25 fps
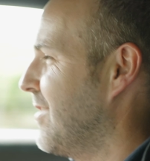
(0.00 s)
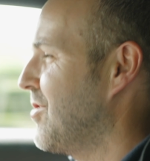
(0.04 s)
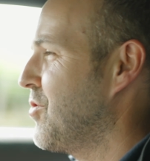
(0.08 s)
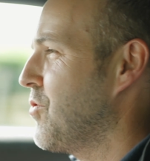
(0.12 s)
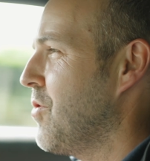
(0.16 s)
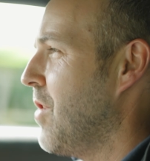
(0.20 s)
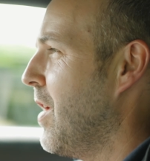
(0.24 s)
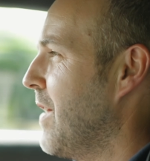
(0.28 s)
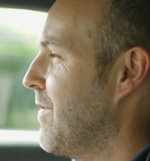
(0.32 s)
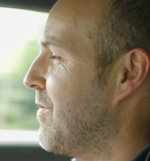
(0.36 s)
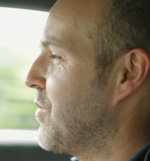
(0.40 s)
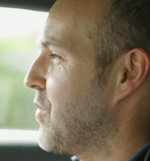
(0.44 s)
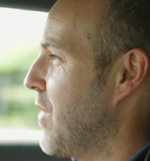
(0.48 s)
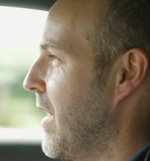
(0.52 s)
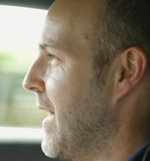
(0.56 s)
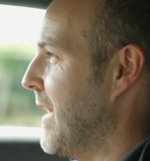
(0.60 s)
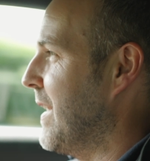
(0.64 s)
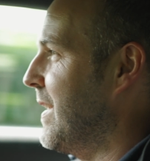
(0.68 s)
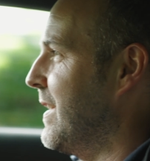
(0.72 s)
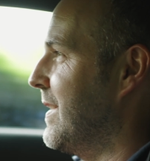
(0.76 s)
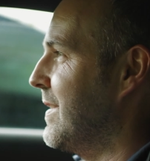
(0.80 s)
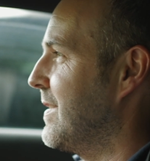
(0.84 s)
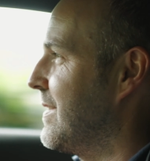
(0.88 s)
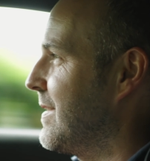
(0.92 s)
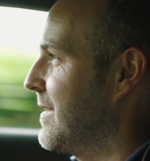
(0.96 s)
drivetrain
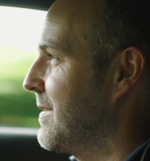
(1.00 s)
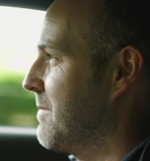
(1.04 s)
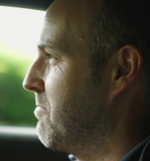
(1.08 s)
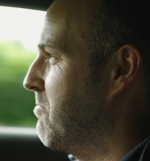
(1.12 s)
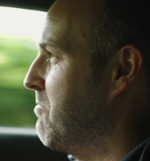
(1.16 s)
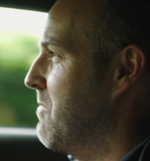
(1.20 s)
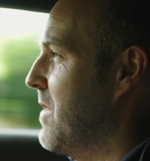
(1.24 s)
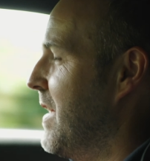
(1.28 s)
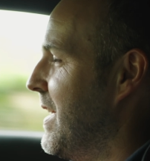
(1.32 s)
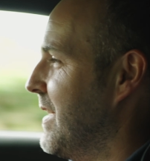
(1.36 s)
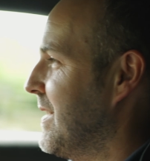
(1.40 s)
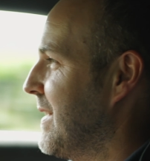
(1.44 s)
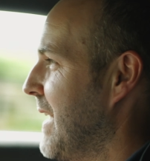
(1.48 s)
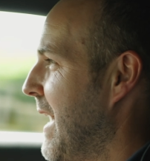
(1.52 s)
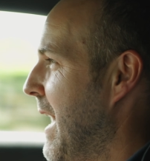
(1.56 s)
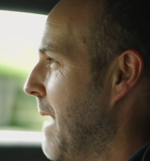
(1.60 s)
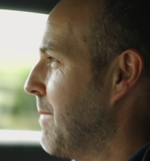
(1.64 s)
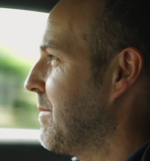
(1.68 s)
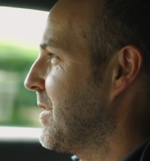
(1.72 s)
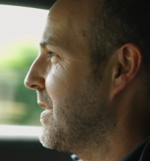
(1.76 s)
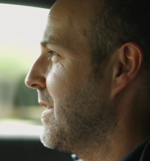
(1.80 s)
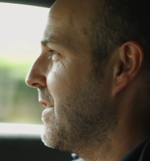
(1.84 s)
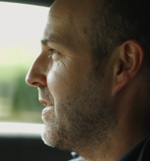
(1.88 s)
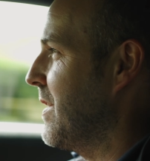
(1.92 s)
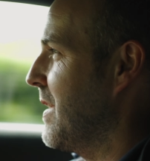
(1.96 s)
is
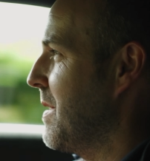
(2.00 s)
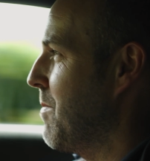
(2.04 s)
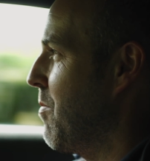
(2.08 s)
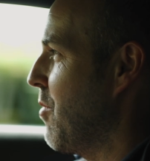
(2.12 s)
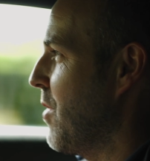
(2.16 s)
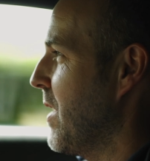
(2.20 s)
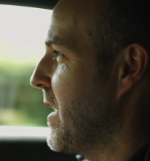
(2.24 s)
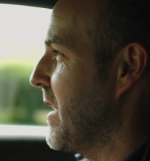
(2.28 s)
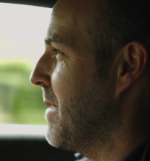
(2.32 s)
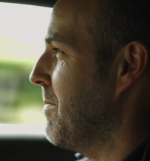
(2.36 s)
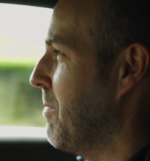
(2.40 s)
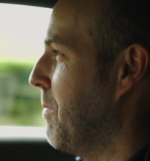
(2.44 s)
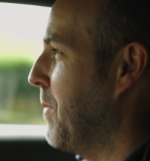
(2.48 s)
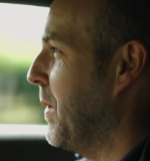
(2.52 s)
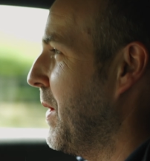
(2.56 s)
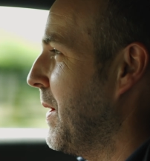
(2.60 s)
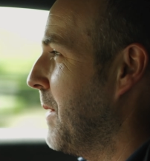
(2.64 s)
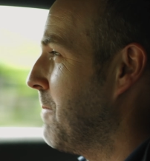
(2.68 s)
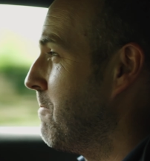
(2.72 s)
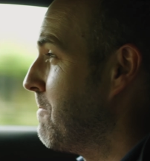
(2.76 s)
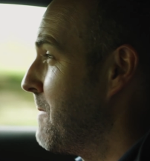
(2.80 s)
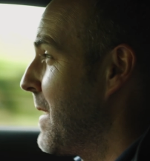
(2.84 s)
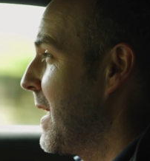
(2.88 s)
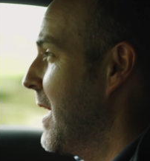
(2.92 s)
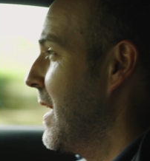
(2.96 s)
absolutely brilliant. But
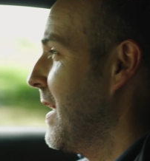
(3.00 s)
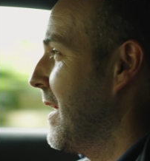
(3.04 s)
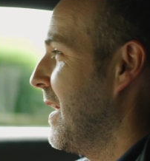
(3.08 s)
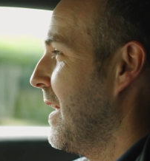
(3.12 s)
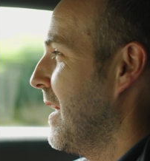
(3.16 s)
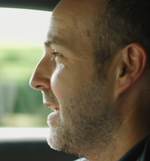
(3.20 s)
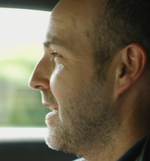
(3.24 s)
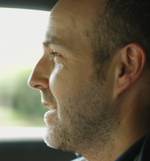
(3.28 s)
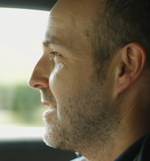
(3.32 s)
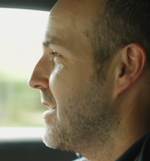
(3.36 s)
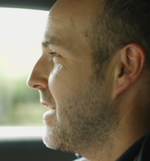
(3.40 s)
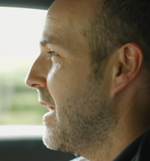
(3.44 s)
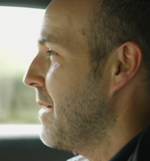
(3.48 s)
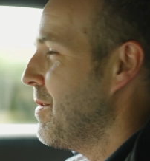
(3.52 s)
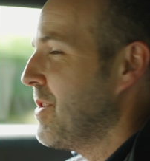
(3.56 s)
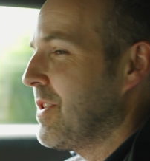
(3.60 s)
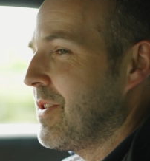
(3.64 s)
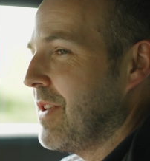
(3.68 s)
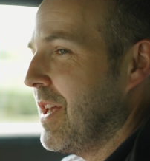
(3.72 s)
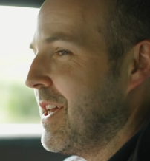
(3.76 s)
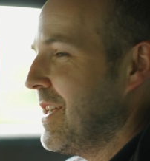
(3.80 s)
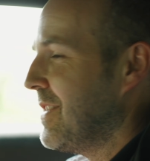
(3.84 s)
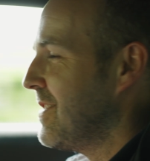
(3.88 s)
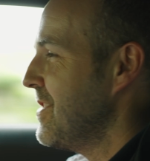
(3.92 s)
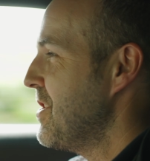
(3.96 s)

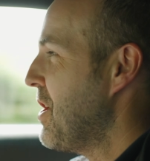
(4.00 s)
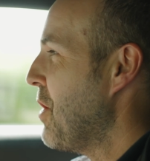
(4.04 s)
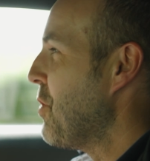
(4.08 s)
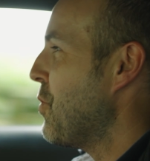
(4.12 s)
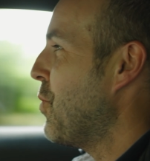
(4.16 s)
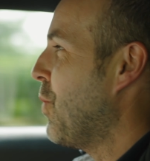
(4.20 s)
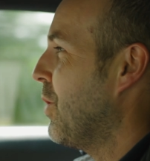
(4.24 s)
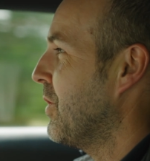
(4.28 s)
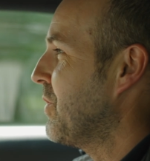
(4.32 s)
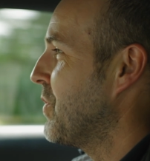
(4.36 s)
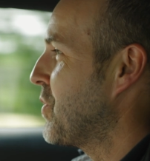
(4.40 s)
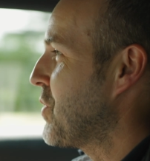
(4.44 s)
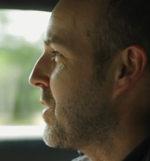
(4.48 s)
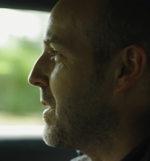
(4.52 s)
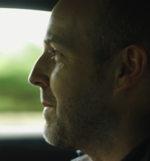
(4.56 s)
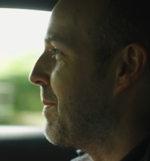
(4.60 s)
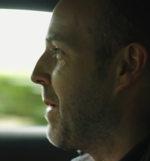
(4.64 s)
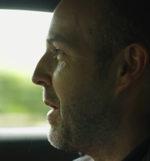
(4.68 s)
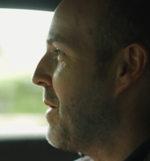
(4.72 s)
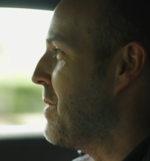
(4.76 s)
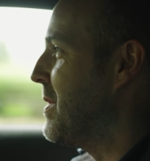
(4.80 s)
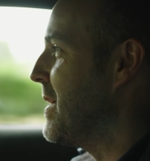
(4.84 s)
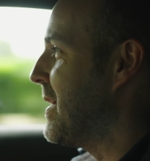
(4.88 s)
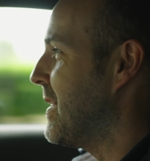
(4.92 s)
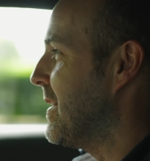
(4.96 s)
it's no one-trick pony,